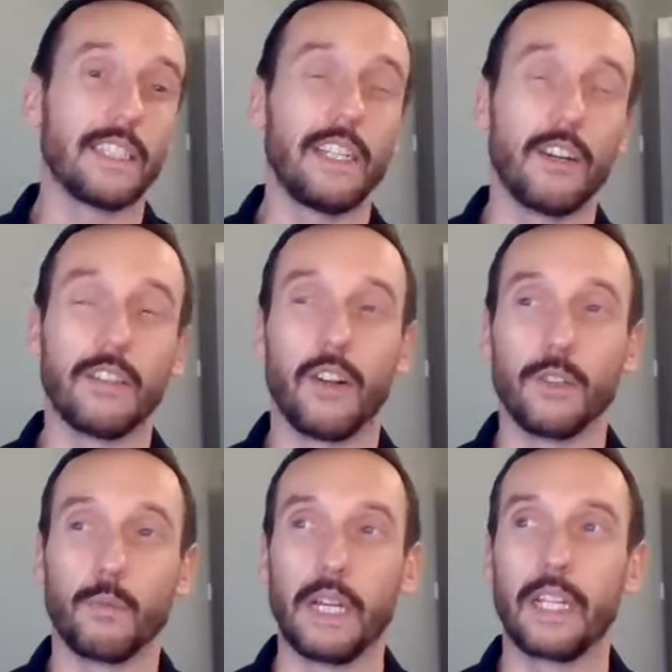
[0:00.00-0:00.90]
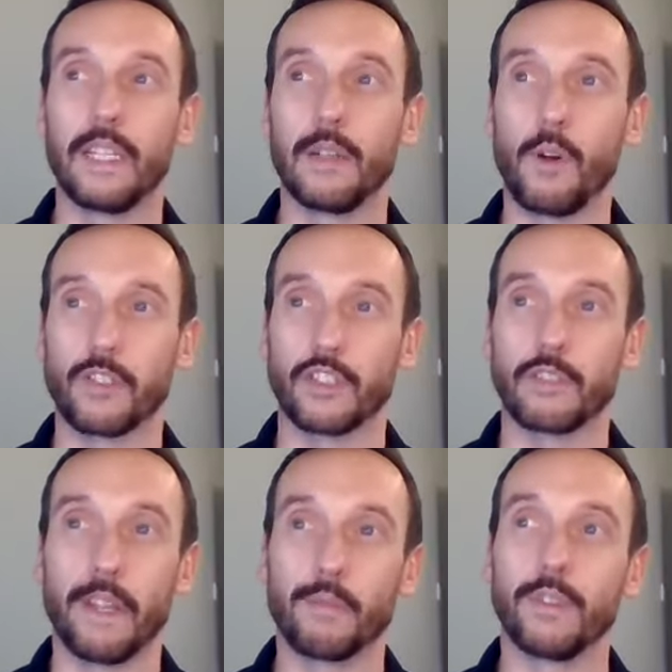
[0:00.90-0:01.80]
yesterday on the weekly that Walter
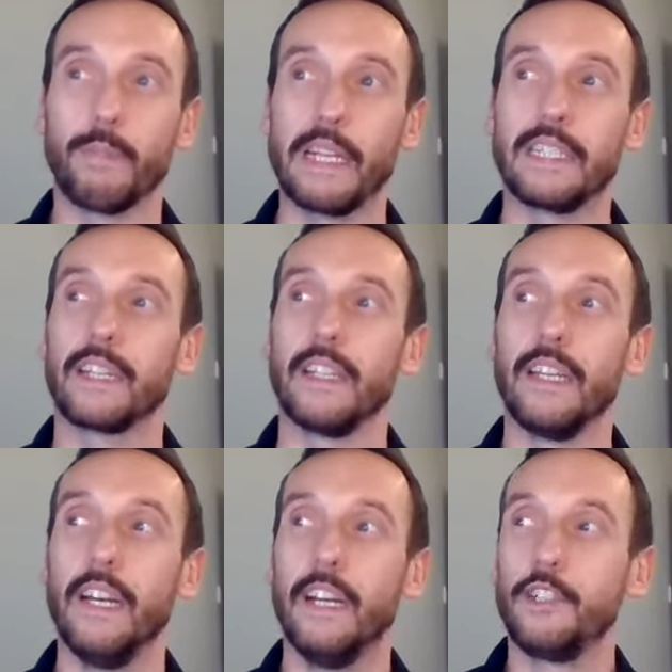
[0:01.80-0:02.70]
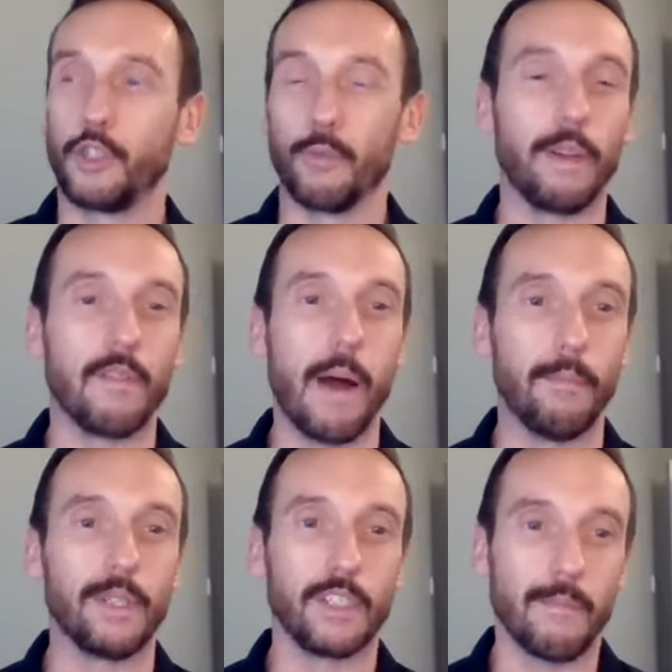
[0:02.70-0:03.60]
Smith was basically should be
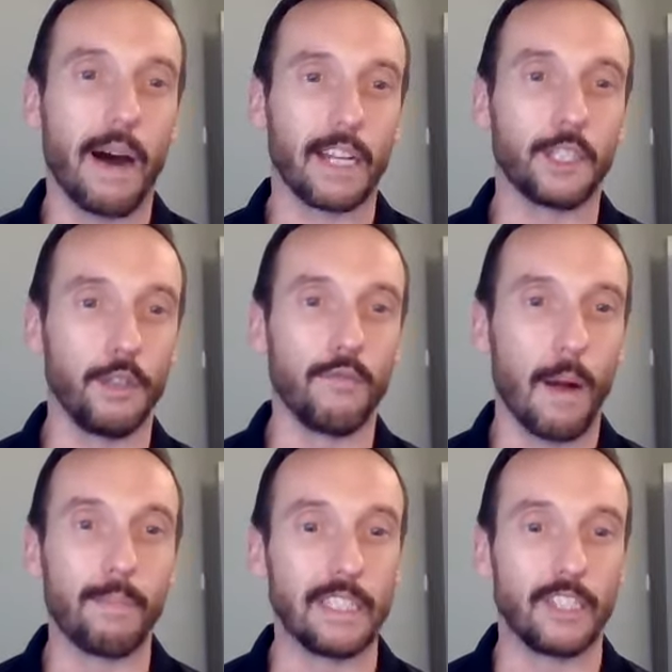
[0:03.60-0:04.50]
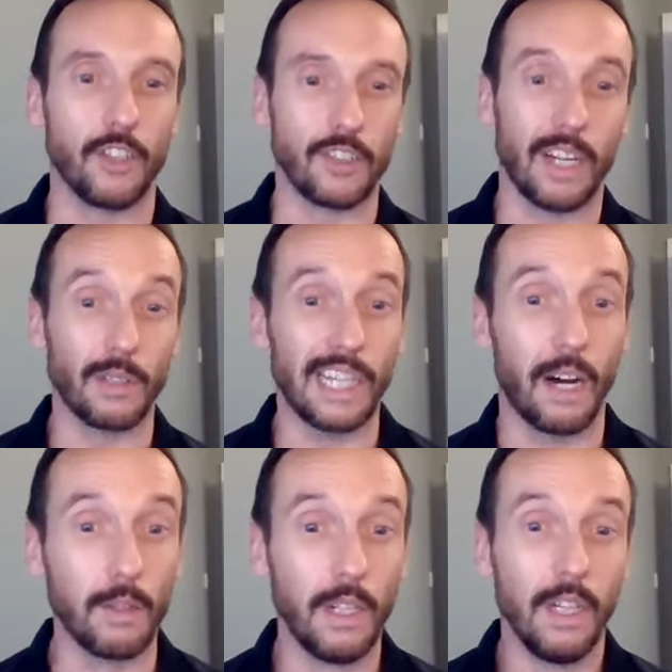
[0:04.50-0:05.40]
remembered as the manager who ran Peter Johnson out of
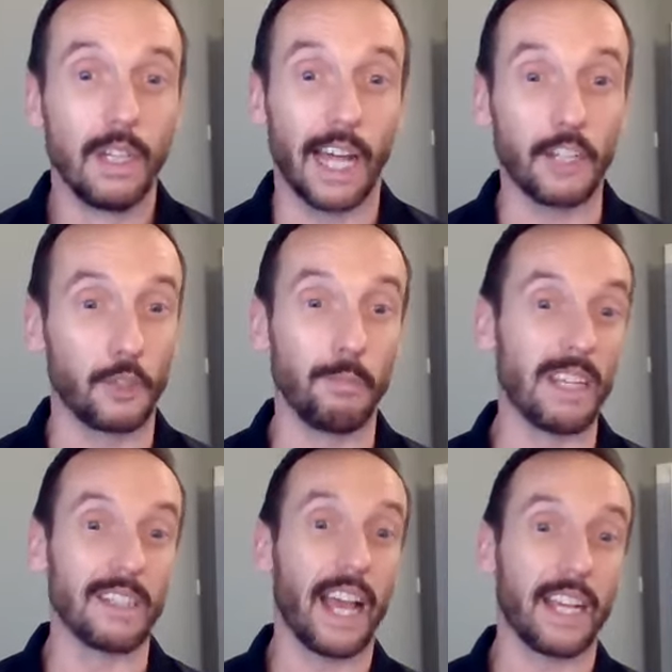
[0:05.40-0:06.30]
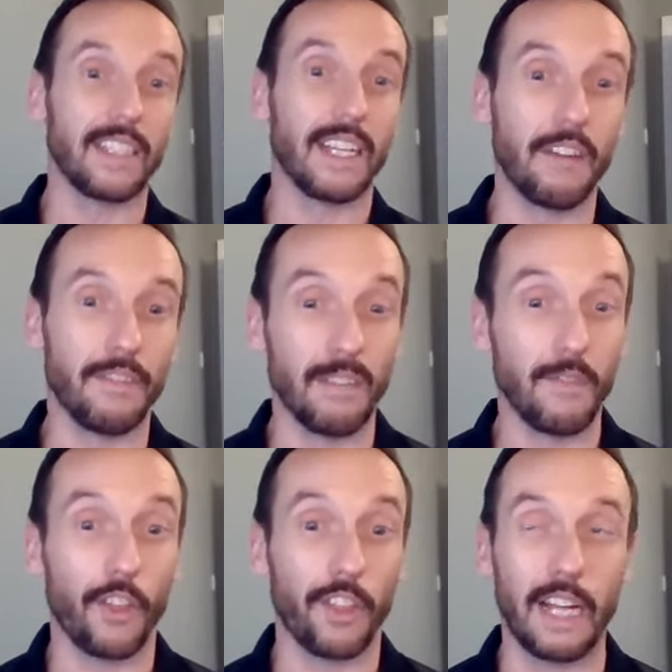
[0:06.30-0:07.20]
town. That should be his legacy at Everton,
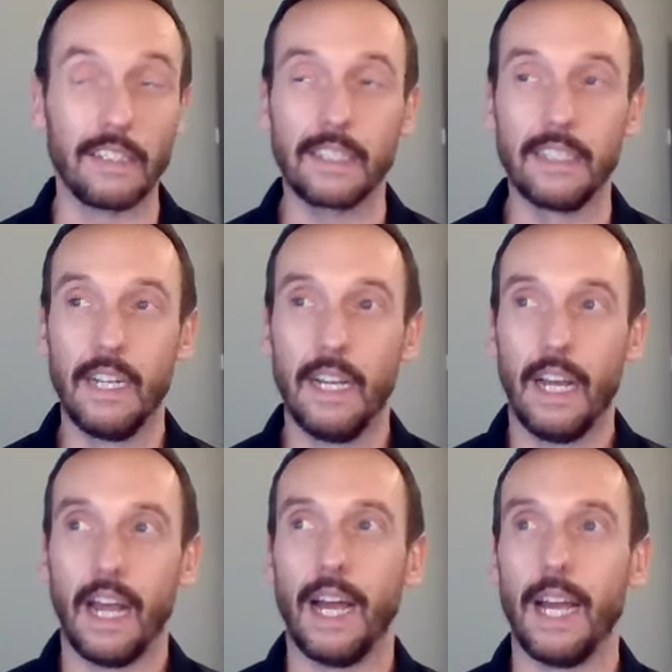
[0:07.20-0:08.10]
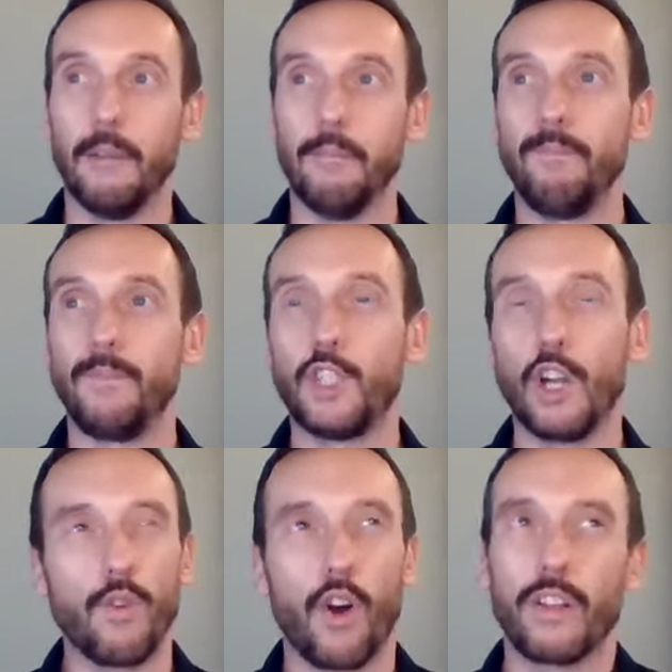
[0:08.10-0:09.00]
if nothing else.
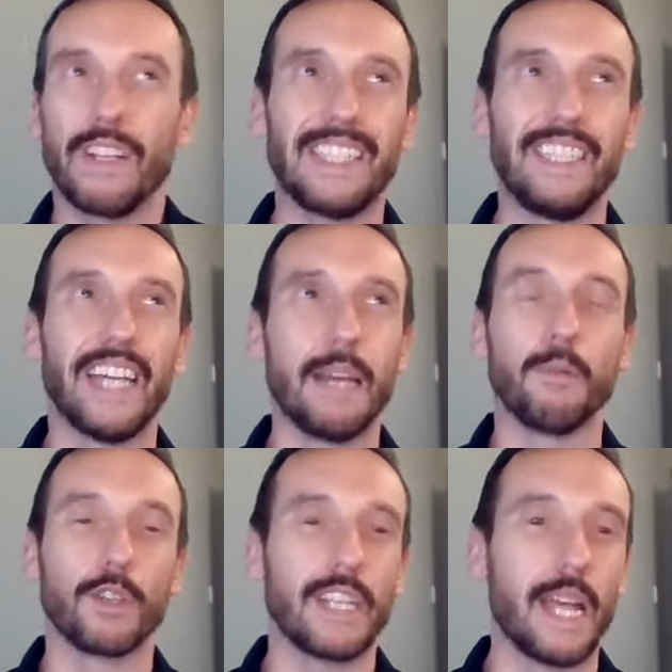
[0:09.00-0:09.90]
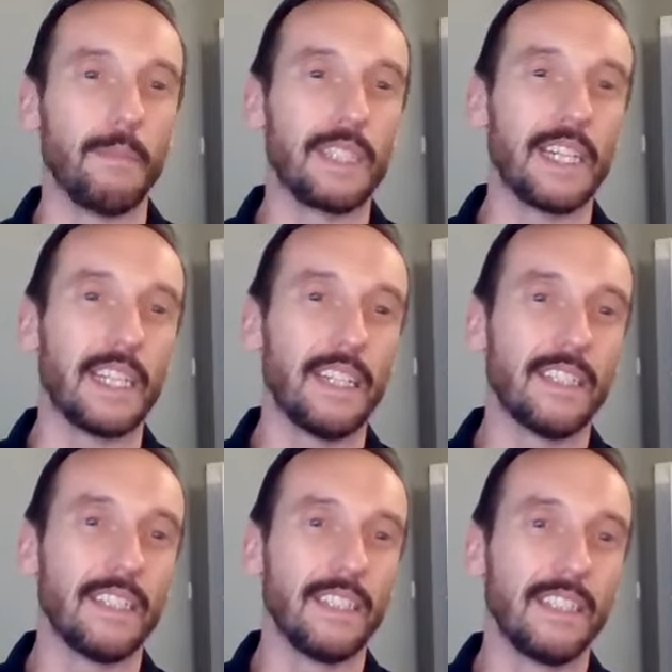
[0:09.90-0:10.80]
Joe Royal, it's a shame it wasn't him that did it,